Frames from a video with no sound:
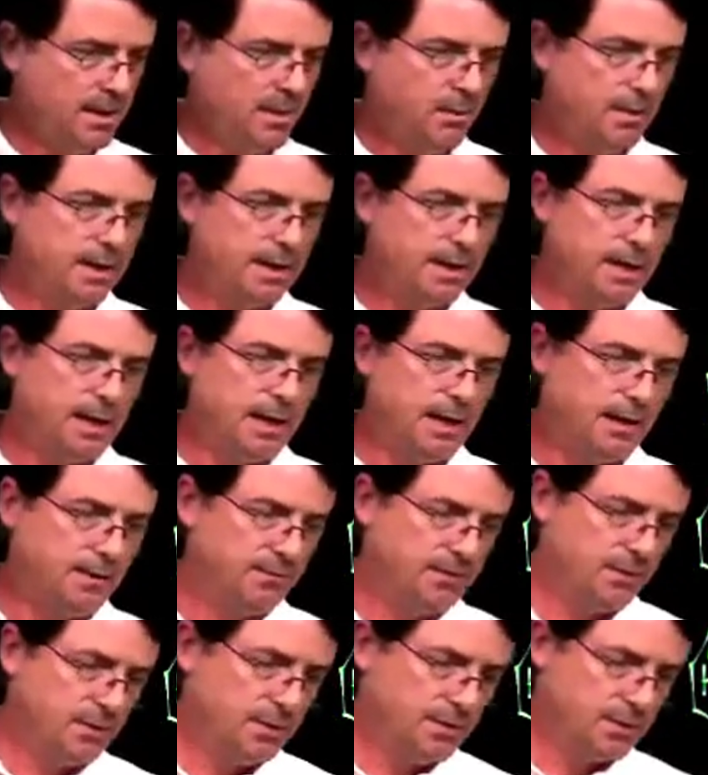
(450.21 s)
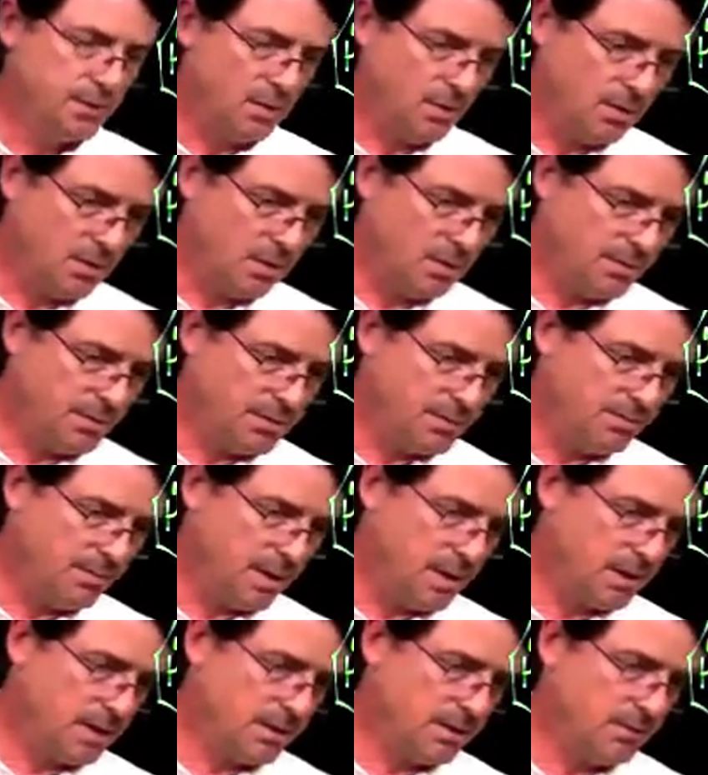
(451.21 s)
We can have charged
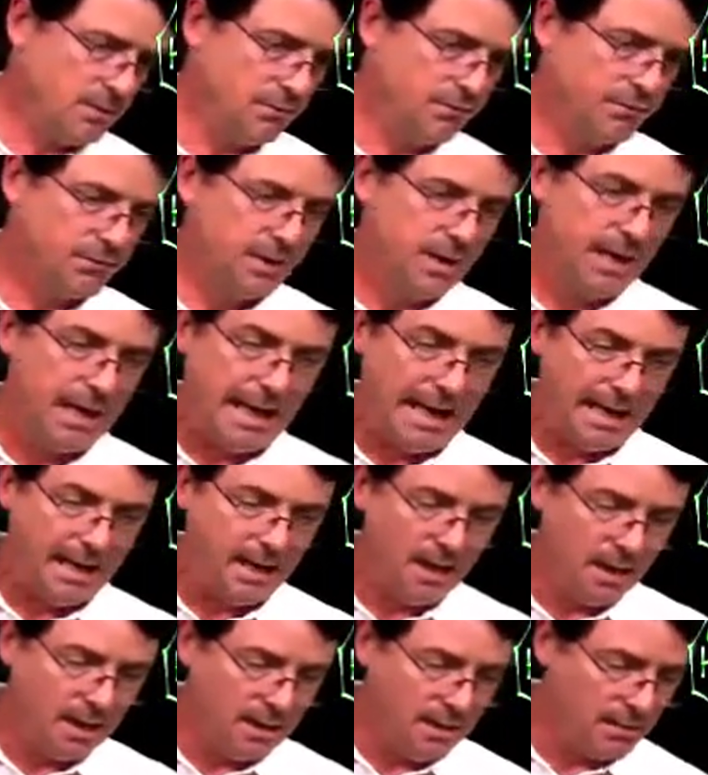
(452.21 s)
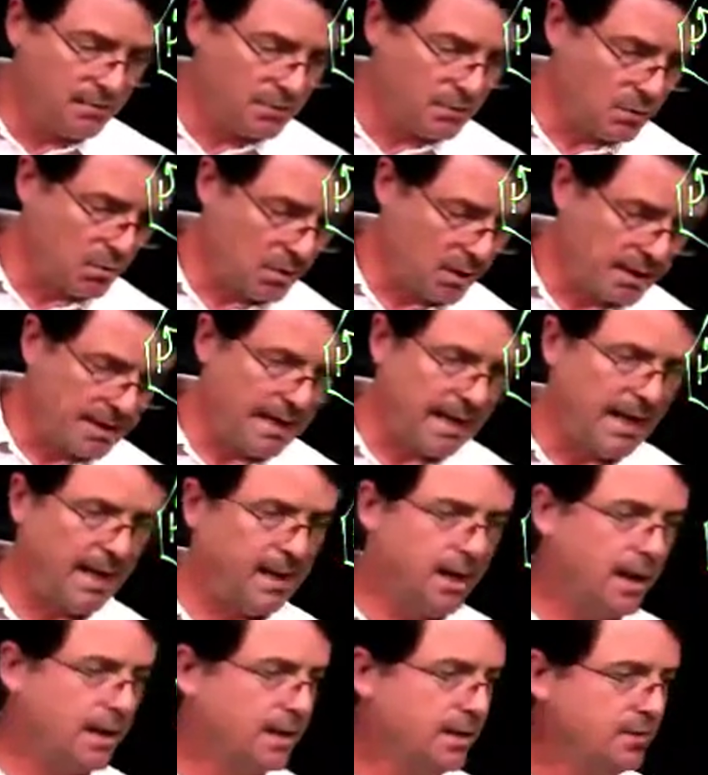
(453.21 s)
molecules, anions or
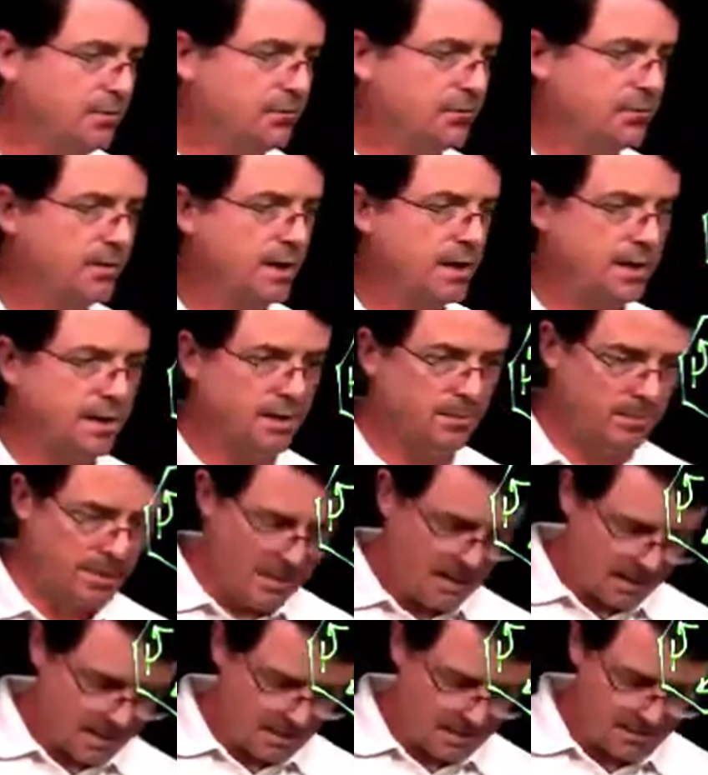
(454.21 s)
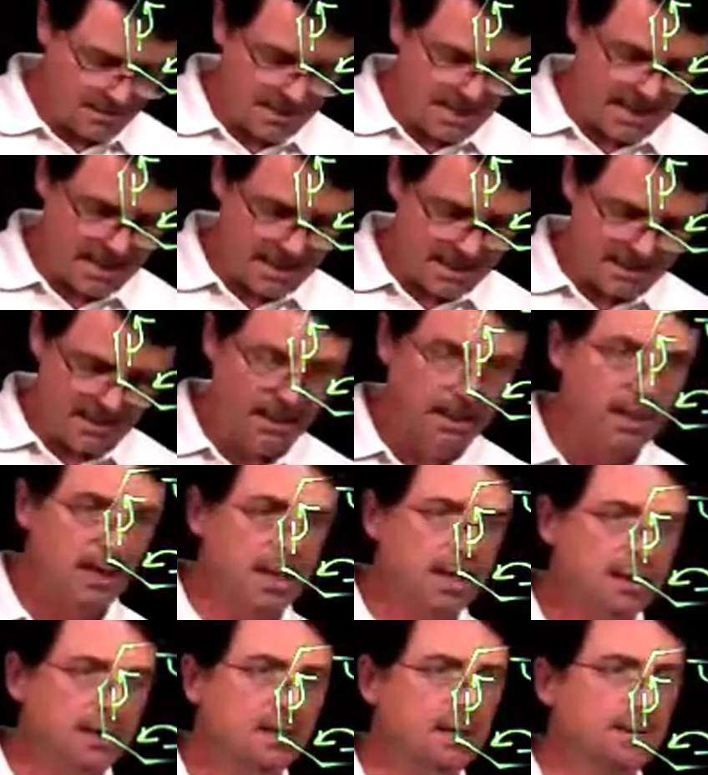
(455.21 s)
cations that can be aromatic.
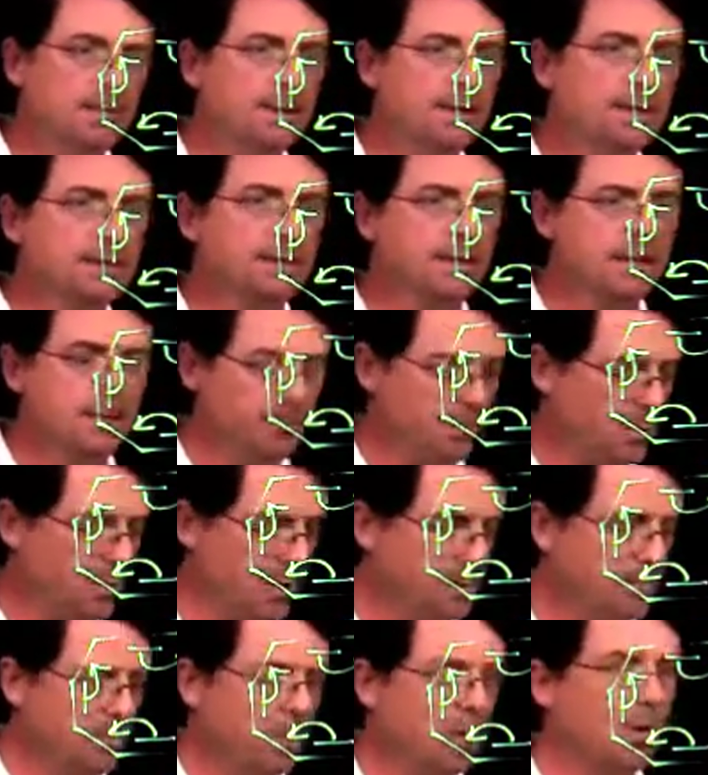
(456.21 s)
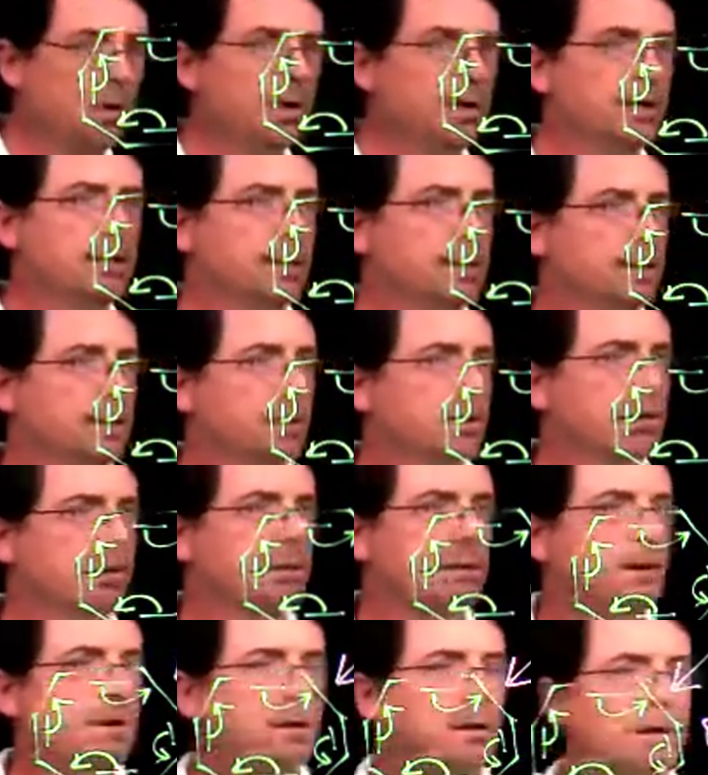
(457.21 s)
And then I'm going to slip one more in
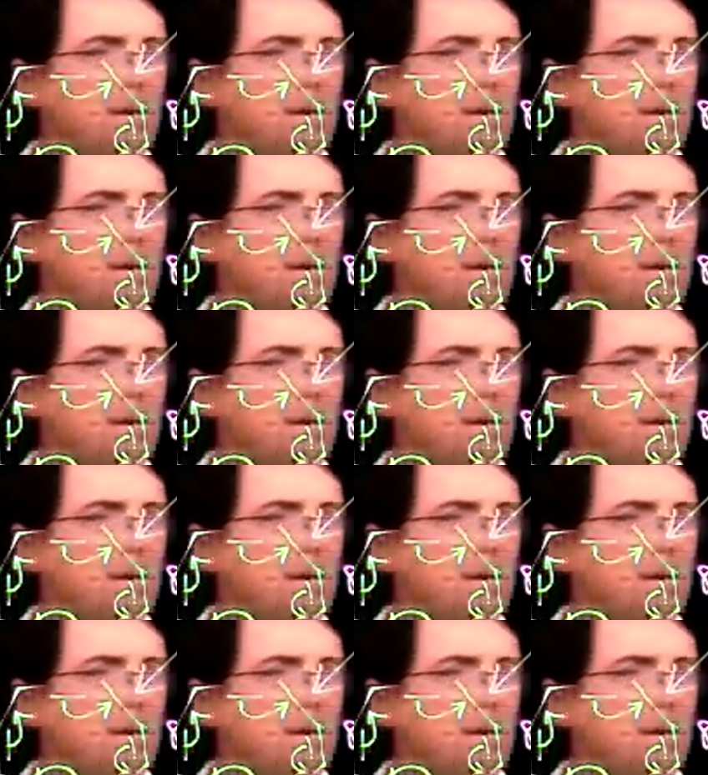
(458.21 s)
here.